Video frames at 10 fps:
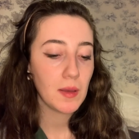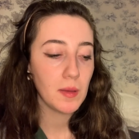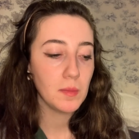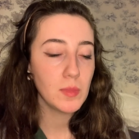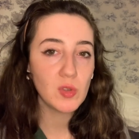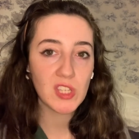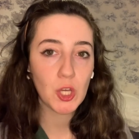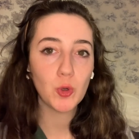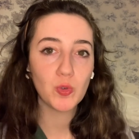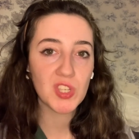
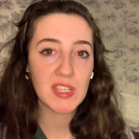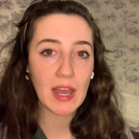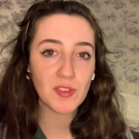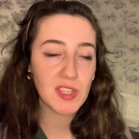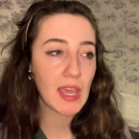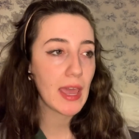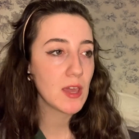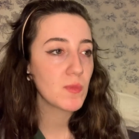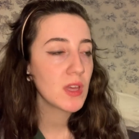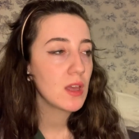musical
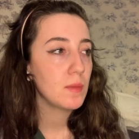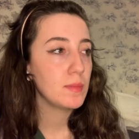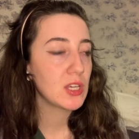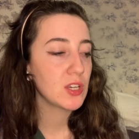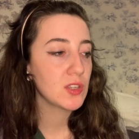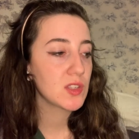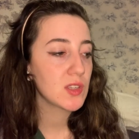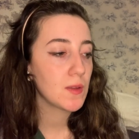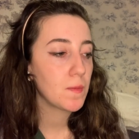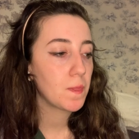soundscape
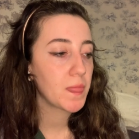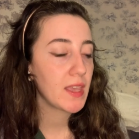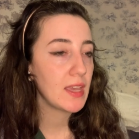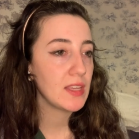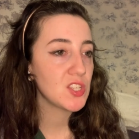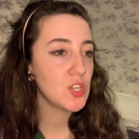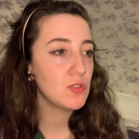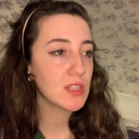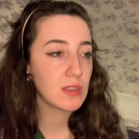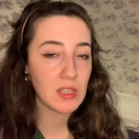because it's
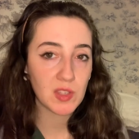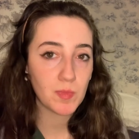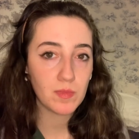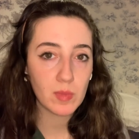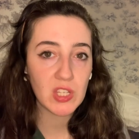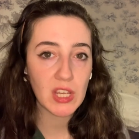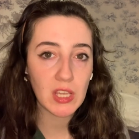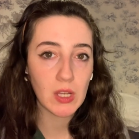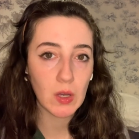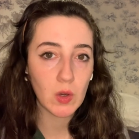using these
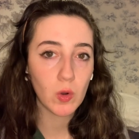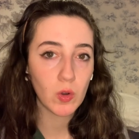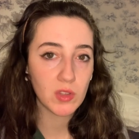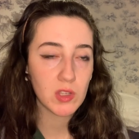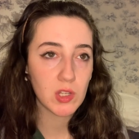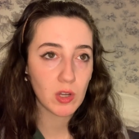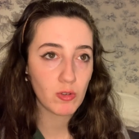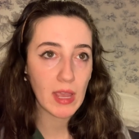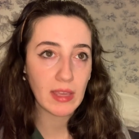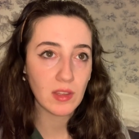particular chords to
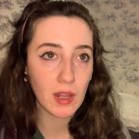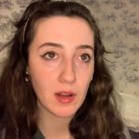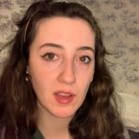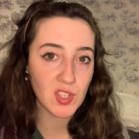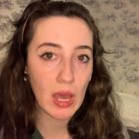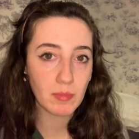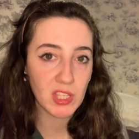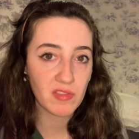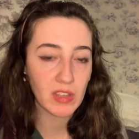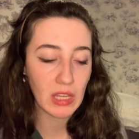create a nice
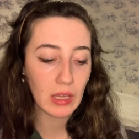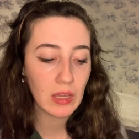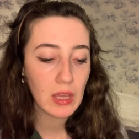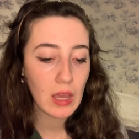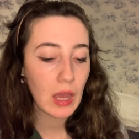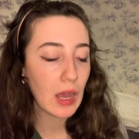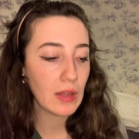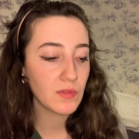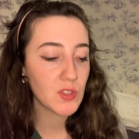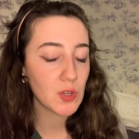atmosphere
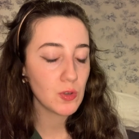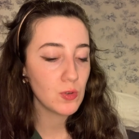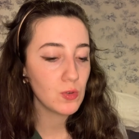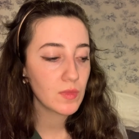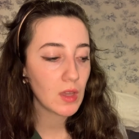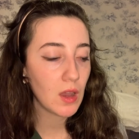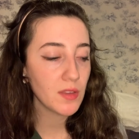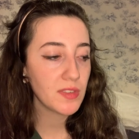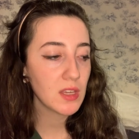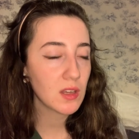and to I
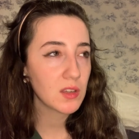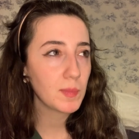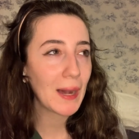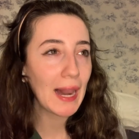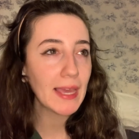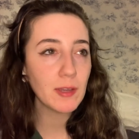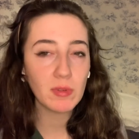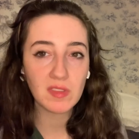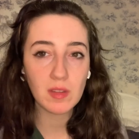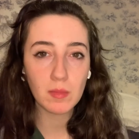think play
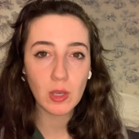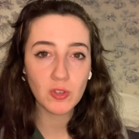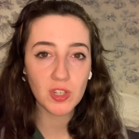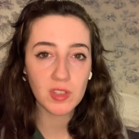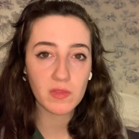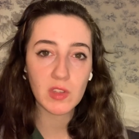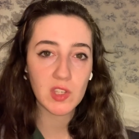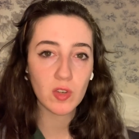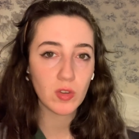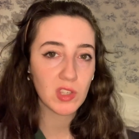with the emotions of the
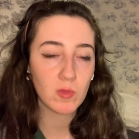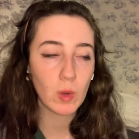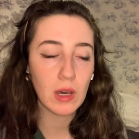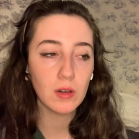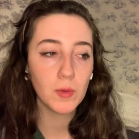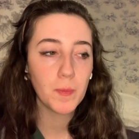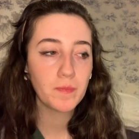song as well.